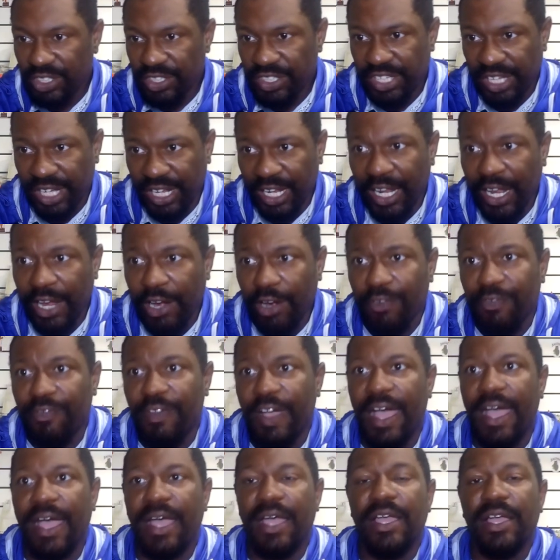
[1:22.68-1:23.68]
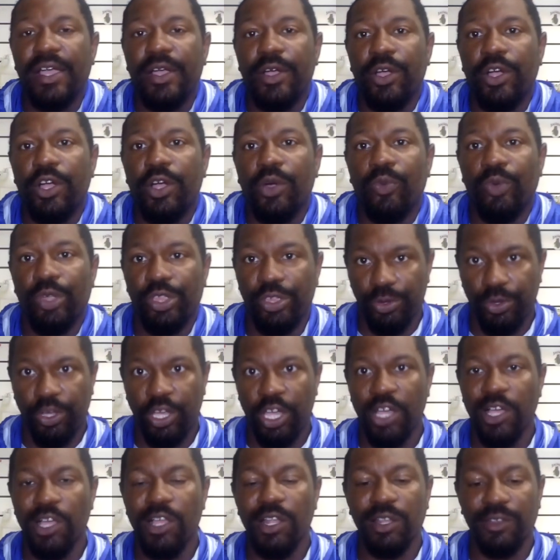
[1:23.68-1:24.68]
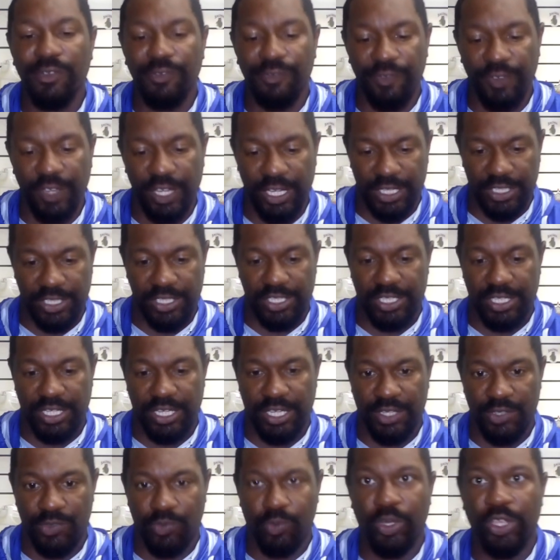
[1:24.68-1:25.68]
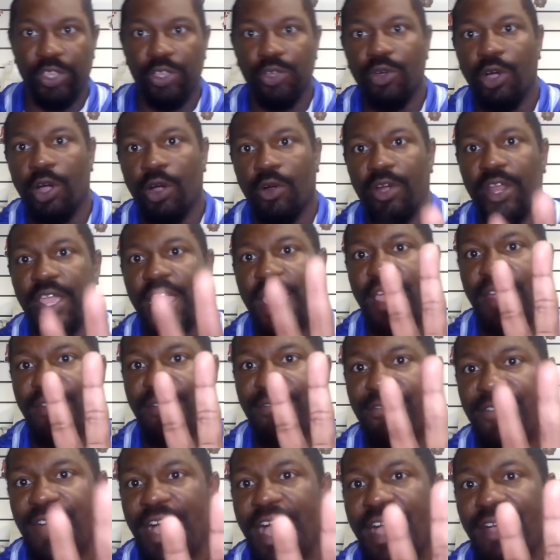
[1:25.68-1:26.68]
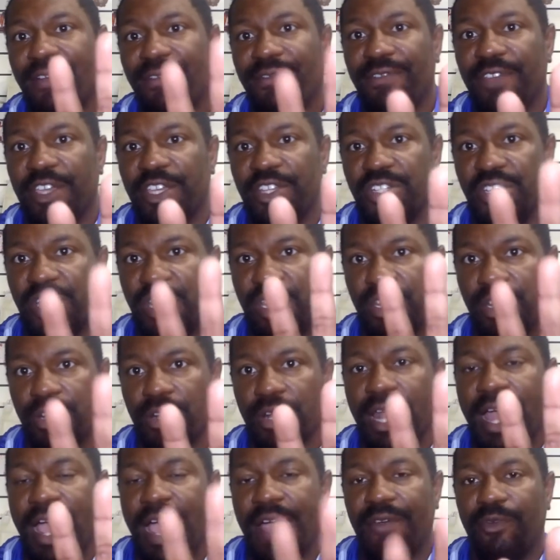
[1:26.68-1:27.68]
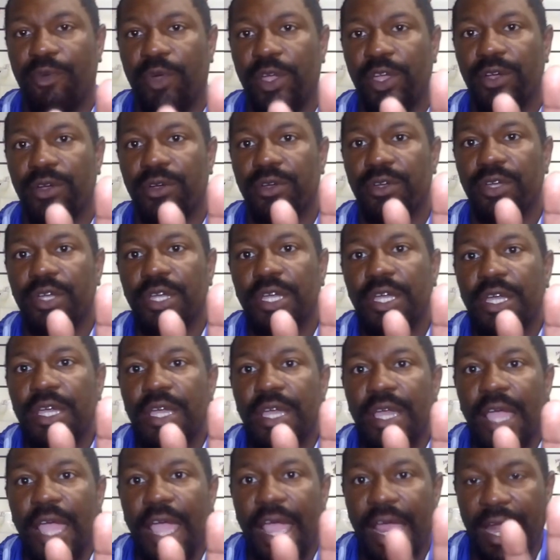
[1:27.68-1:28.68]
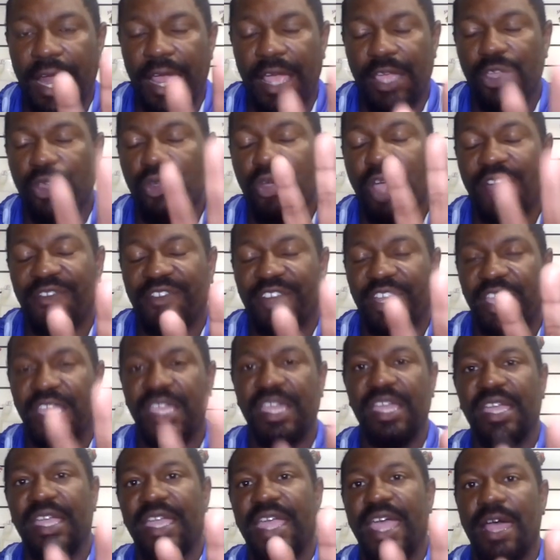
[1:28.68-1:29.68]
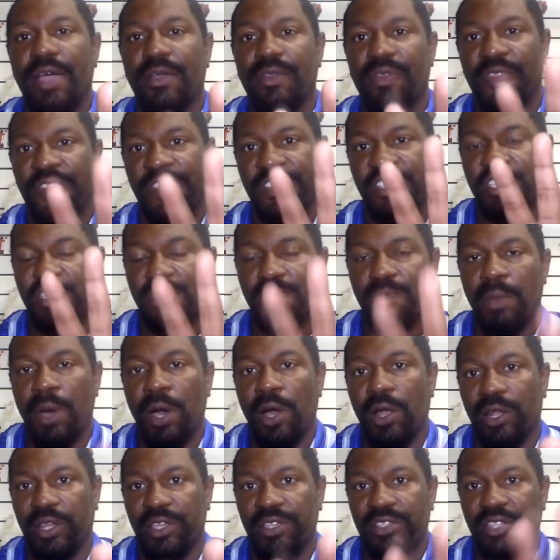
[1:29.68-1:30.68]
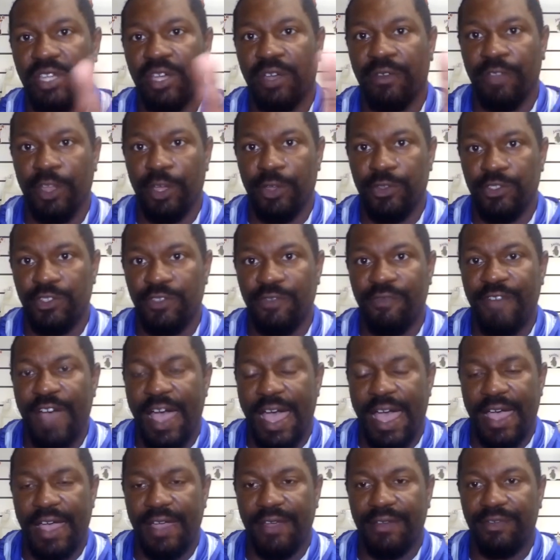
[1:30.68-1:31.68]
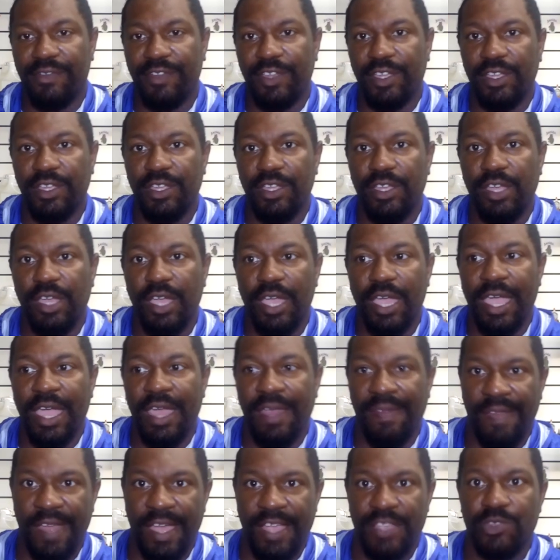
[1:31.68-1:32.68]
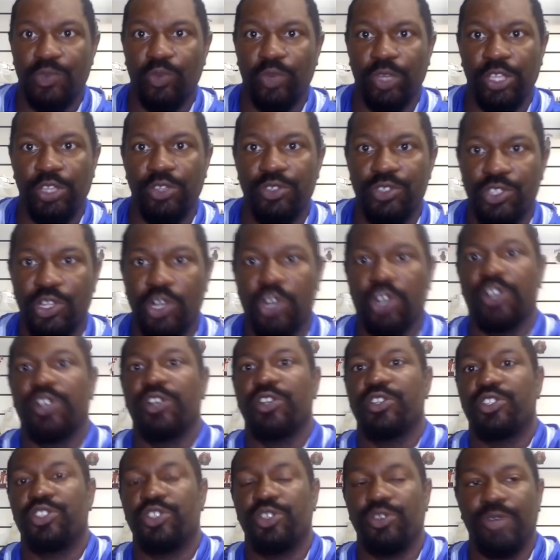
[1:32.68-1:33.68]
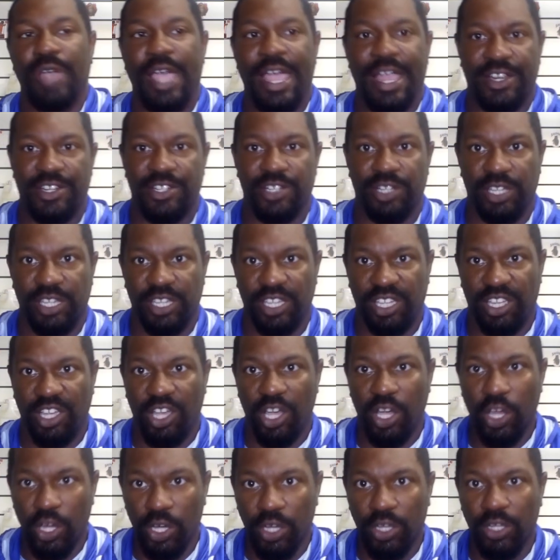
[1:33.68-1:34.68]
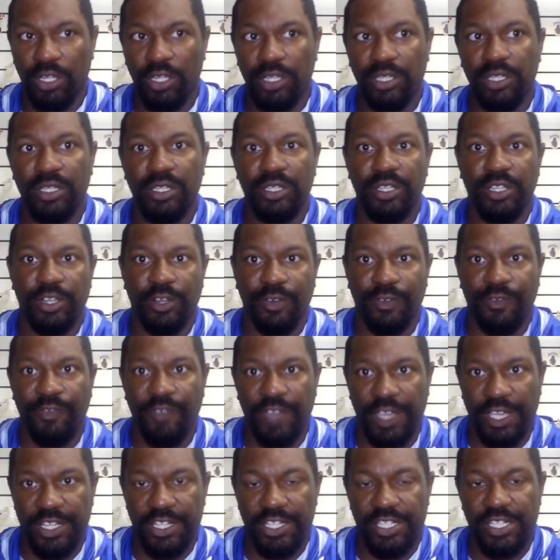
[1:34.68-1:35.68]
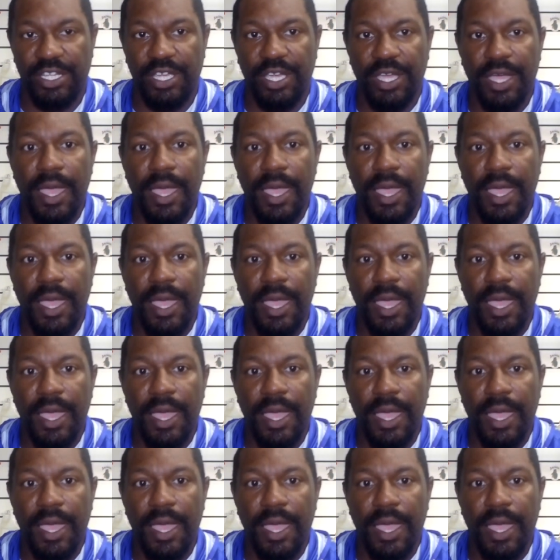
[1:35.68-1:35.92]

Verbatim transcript: to clarify, when you cull a fish, it's when you already have five fish in your live well. And now you have to kick out the smallest of those five. And that's when you start to actually cull your fish.